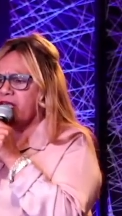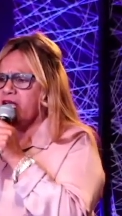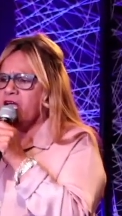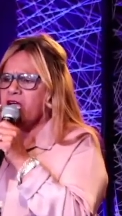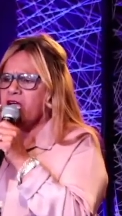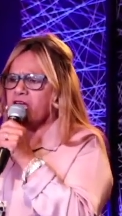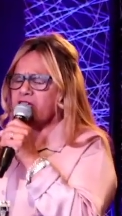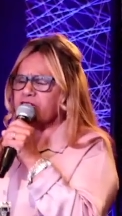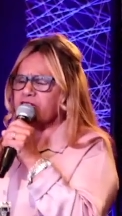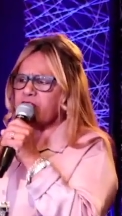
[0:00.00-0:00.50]

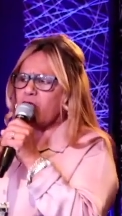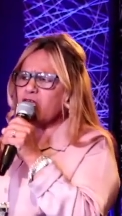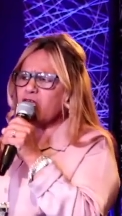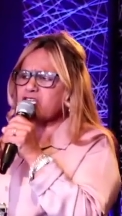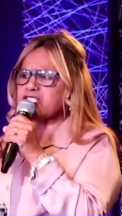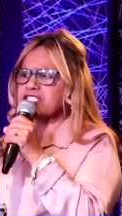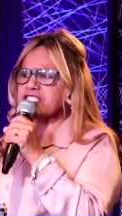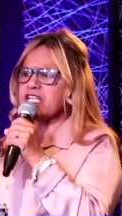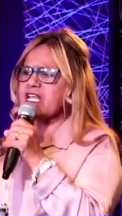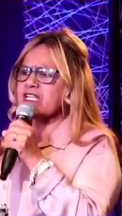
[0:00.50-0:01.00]
If there's
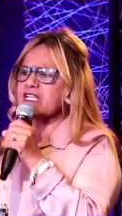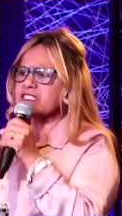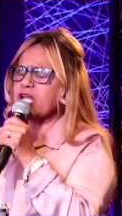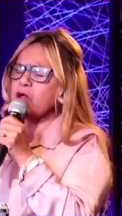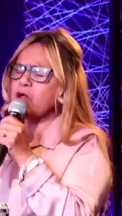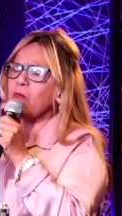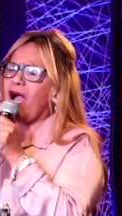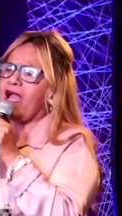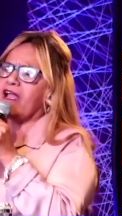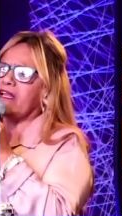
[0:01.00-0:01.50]
things in
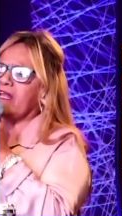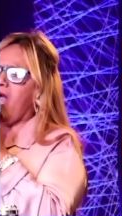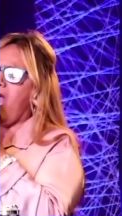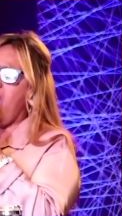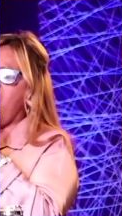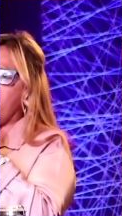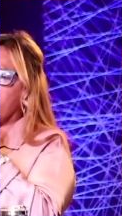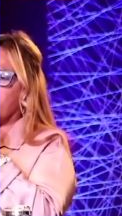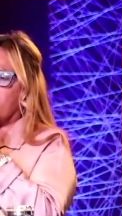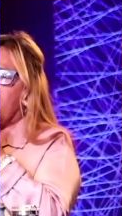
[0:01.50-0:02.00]
my
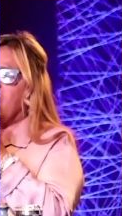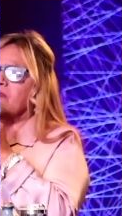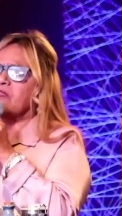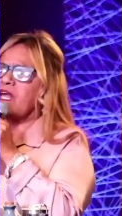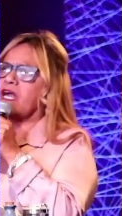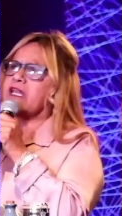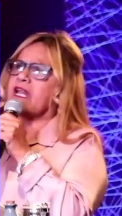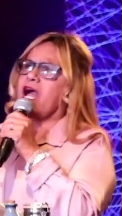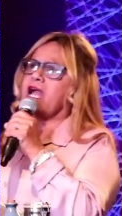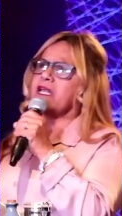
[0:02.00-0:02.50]
life
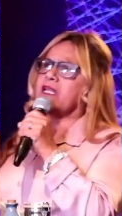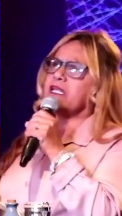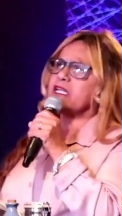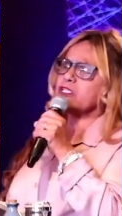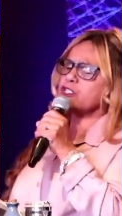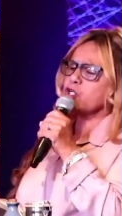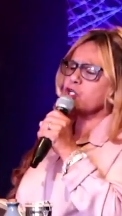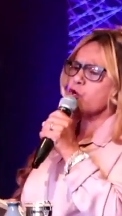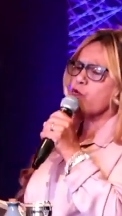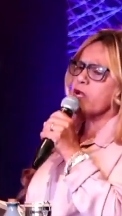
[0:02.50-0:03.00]
that I need
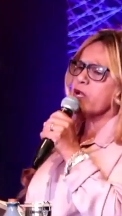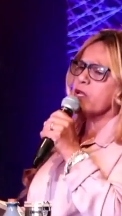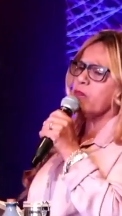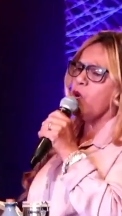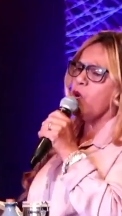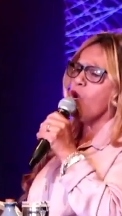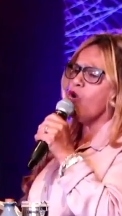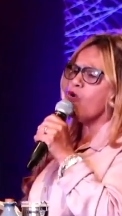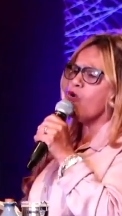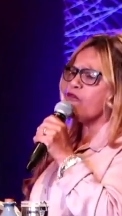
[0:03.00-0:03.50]
to
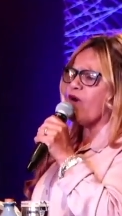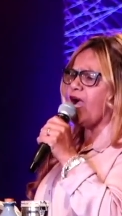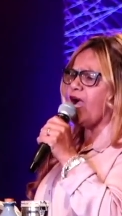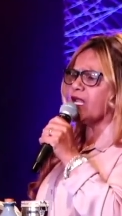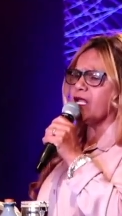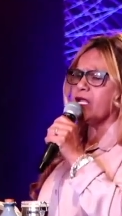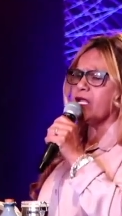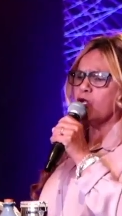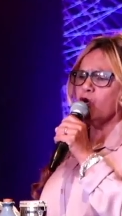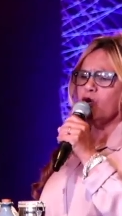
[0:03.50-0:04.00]
remove,
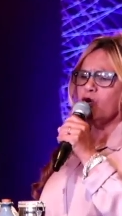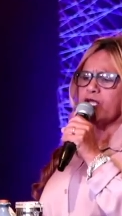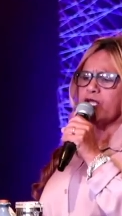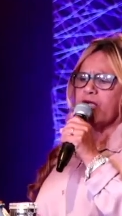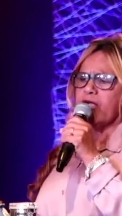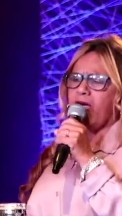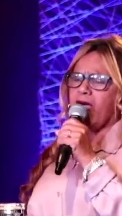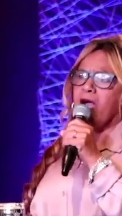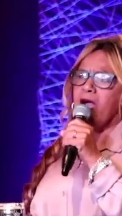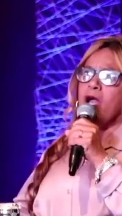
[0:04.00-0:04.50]

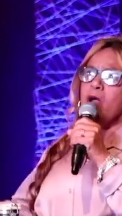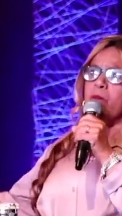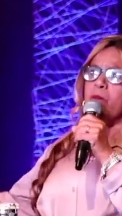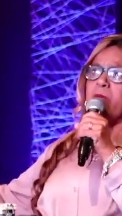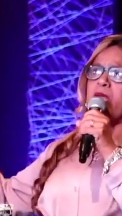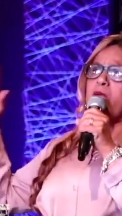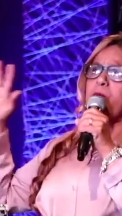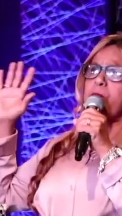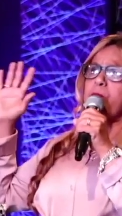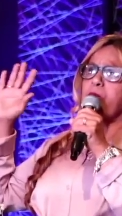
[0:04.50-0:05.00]
hallelujah,
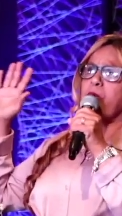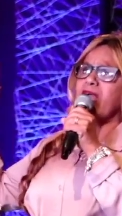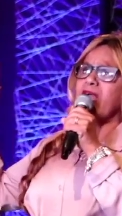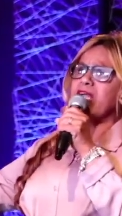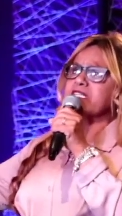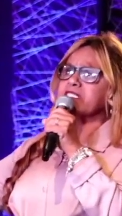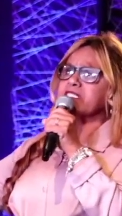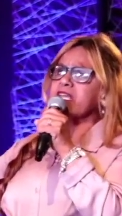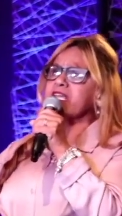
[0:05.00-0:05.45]
me praising